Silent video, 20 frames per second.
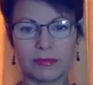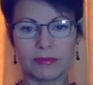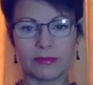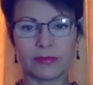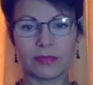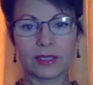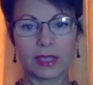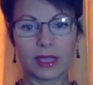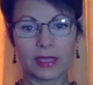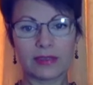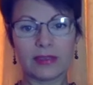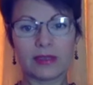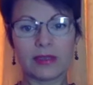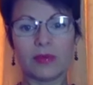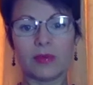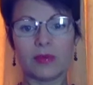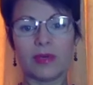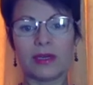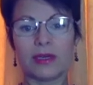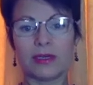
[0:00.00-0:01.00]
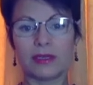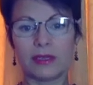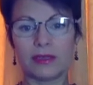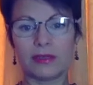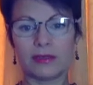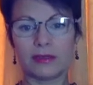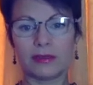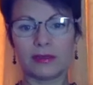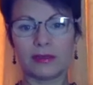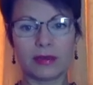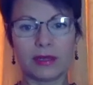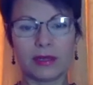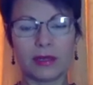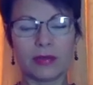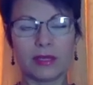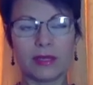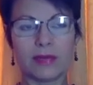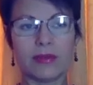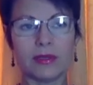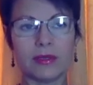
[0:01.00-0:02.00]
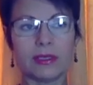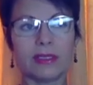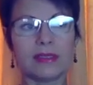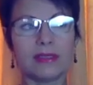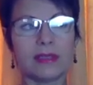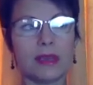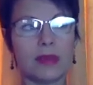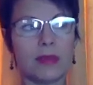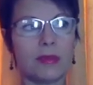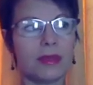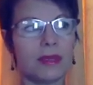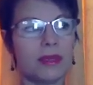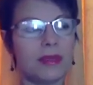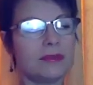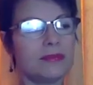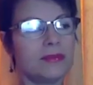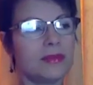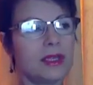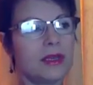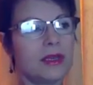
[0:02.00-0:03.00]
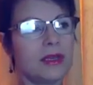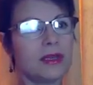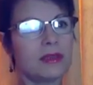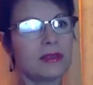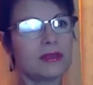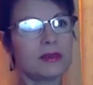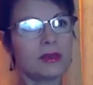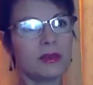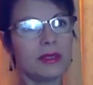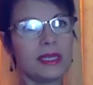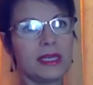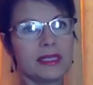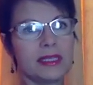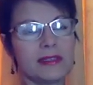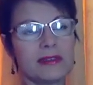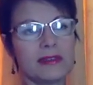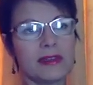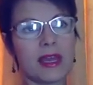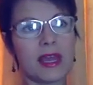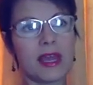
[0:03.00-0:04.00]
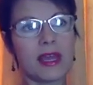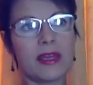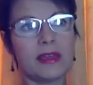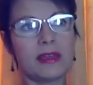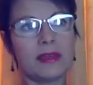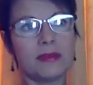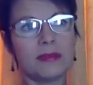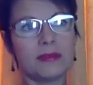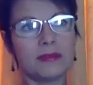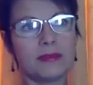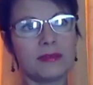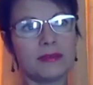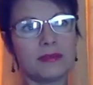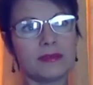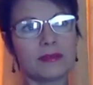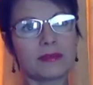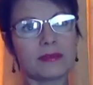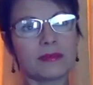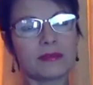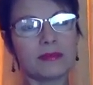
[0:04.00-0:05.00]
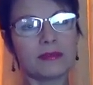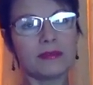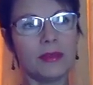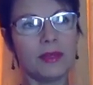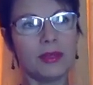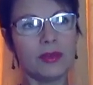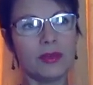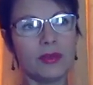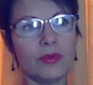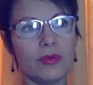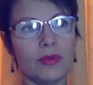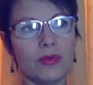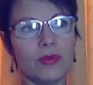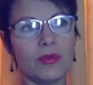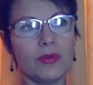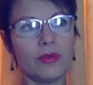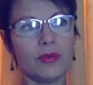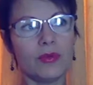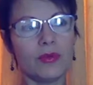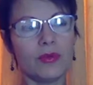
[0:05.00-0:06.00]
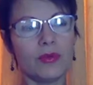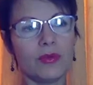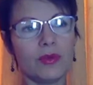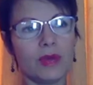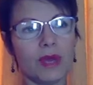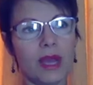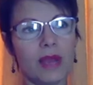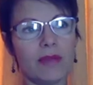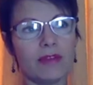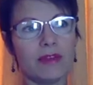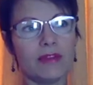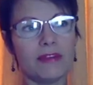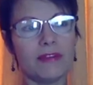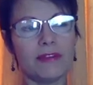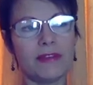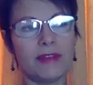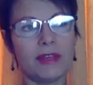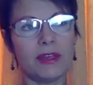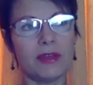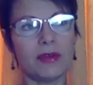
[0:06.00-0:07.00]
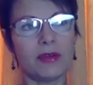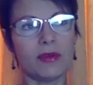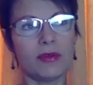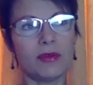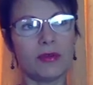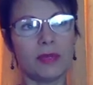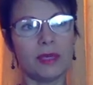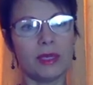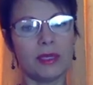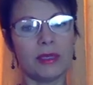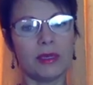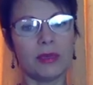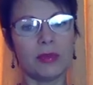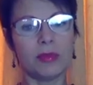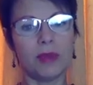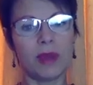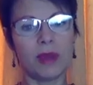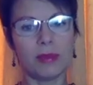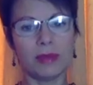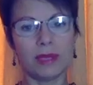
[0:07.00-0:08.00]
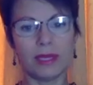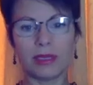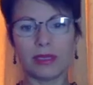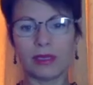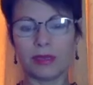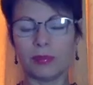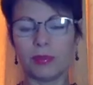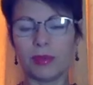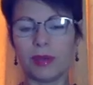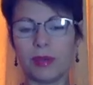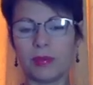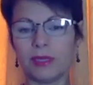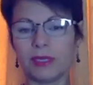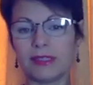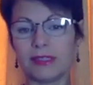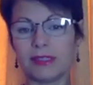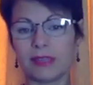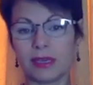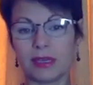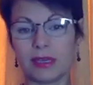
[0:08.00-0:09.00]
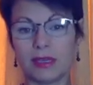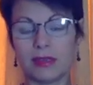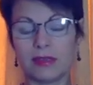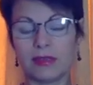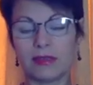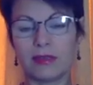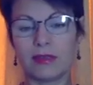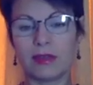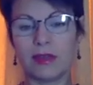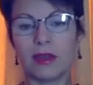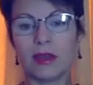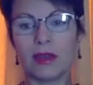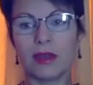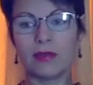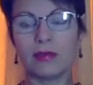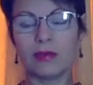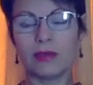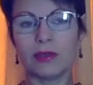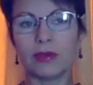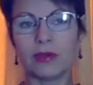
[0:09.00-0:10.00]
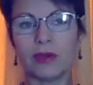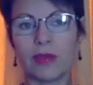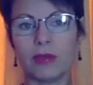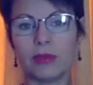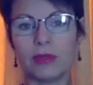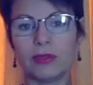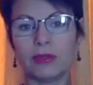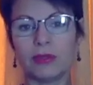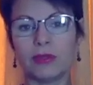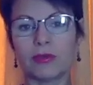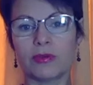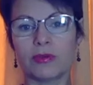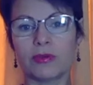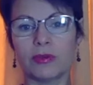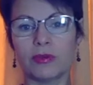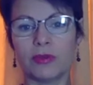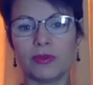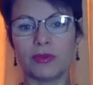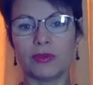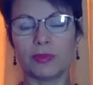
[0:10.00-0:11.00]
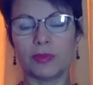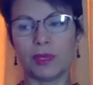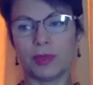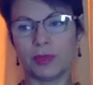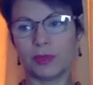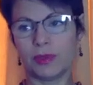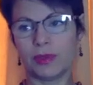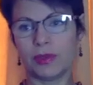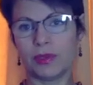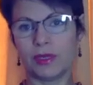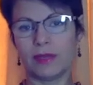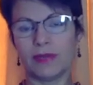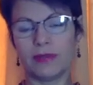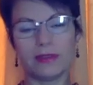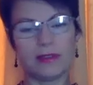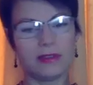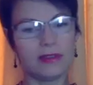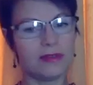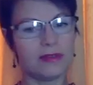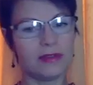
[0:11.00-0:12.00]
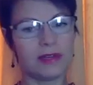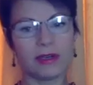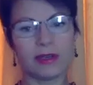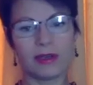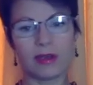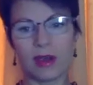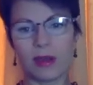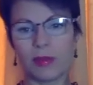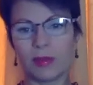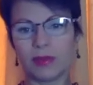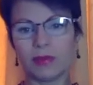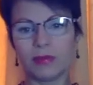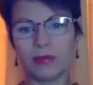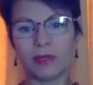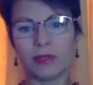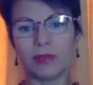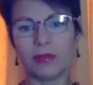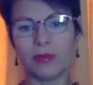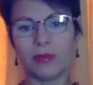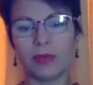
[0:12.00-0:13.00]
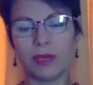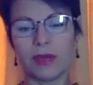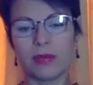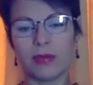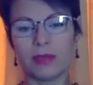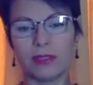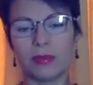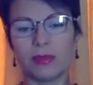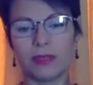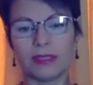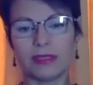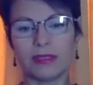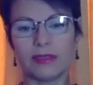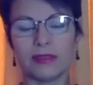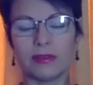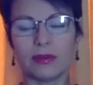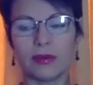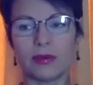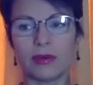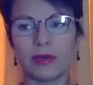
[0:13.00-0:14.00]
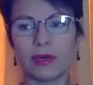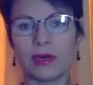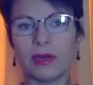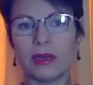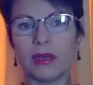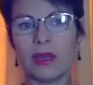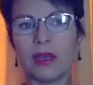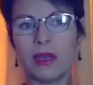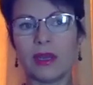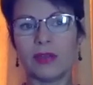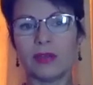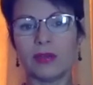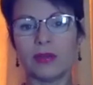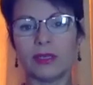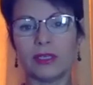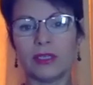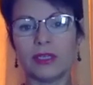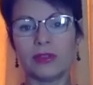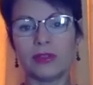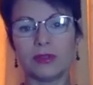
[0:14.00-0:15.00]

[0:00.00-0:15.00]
That's an awareness. I'll give you an example. So let's say you have a fear of being in public settings, when you come into a room of people, and this is very common when you become a business owner. You need to